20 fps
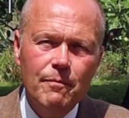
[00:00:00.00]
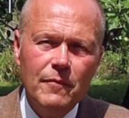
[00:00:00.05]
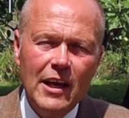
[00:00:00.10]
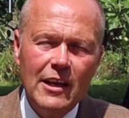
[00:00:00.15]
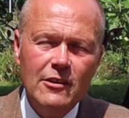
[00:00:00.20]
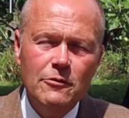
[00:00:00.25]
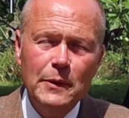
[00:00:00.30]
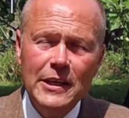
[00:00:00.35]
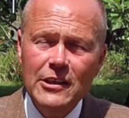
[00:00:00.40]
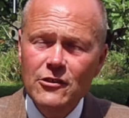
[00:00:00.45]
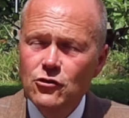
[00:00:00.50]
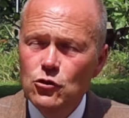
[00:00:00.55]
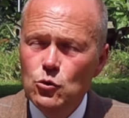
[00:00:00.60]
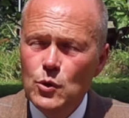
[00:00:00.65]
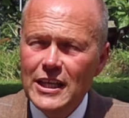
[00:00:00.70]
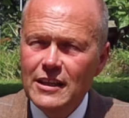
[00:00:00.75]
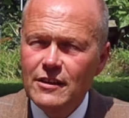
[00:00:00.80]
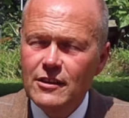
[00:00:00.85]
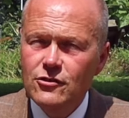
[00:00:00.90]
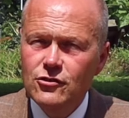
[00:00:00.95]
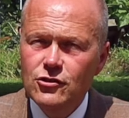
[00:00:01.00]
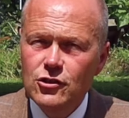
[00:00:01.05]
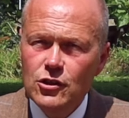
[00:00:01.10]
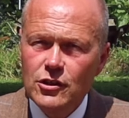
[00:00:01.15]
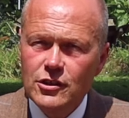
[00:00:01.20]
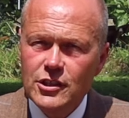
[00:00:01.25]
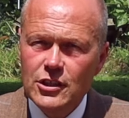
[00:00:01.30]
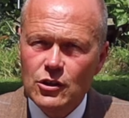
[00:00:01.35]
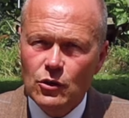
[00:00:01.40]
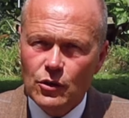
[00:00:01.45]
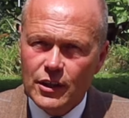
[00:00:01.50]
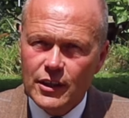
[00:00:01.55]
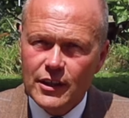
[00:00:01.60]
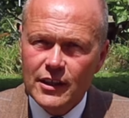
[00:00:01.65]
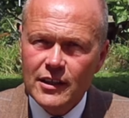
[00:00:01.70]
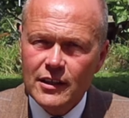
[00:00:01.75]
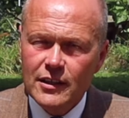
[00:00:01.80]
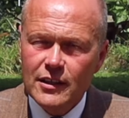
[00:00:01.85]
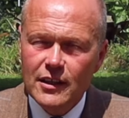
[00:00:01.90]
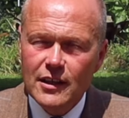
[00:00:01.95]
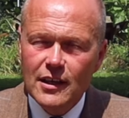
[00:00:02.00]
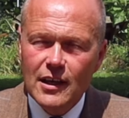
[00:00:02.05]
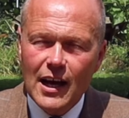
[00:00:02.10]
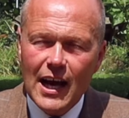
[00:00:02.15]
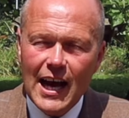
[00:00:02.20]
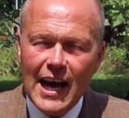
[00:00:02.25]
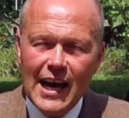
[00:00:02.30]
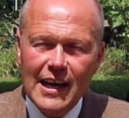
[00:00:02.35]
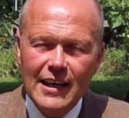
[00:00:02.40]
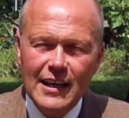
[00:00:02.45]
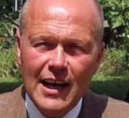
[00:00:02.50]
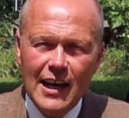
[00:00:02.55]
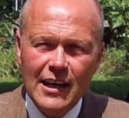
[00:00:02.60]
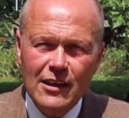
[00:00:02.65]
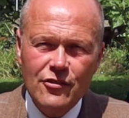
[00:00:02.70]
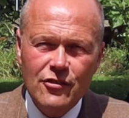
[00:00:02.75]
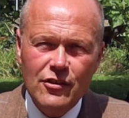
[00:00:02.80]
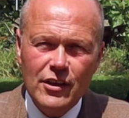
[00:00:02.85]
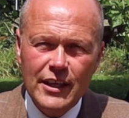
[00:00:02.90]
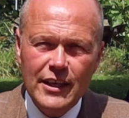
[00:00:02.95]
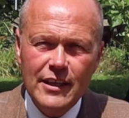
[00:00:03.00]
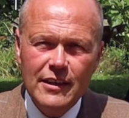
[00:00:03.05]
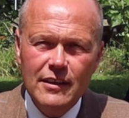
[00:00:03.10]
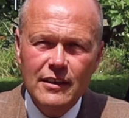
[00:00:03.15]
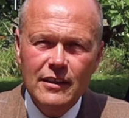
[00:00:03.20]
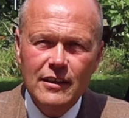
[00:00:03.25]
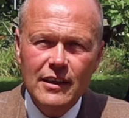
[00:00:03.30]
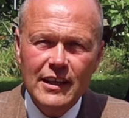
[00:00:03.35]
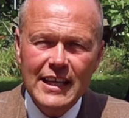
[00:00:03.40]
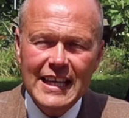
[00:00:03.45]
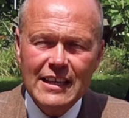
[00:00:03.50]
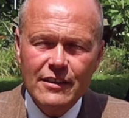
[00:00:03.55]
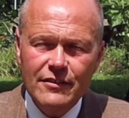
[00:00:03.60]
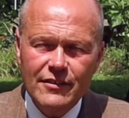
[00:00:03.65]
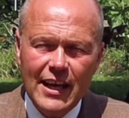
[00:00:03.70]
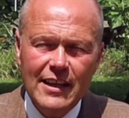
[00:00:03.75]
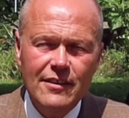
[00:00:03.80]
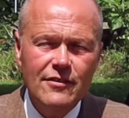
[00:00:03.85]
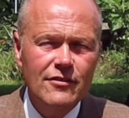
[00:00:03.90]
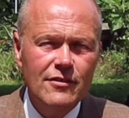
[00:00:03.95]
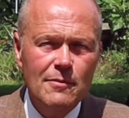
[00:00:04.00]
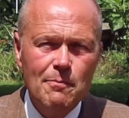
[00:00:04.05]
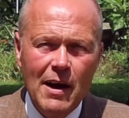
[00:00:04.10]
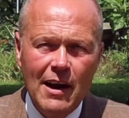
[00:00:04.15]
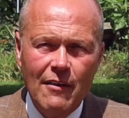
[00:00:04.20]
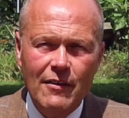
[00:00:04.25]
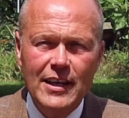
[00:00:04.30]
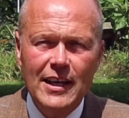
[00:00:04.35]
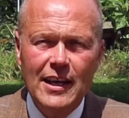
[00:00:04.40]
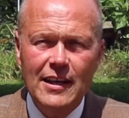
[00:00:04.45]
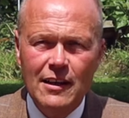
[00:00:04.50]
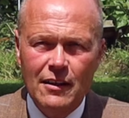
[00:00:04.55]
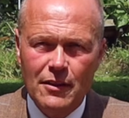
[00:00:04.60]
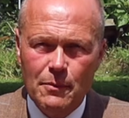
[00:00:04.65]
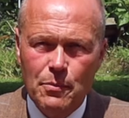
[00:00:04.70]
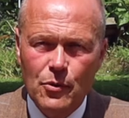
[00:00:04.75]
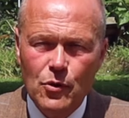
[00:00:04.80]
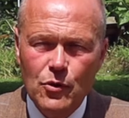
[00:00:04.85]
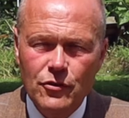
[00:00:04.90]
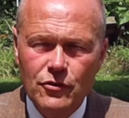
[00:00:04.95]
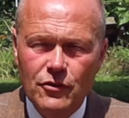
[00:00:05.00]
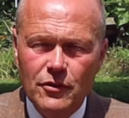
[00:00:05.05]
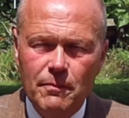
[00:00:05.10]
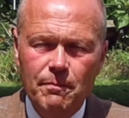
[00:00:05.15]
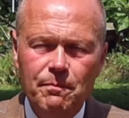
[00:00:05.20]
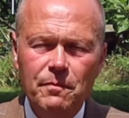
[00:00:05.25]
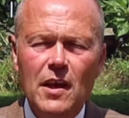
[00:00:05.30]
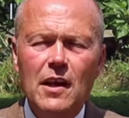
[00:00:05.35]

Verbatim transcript: has been doing the dirty on her and actually he intends to marry another person.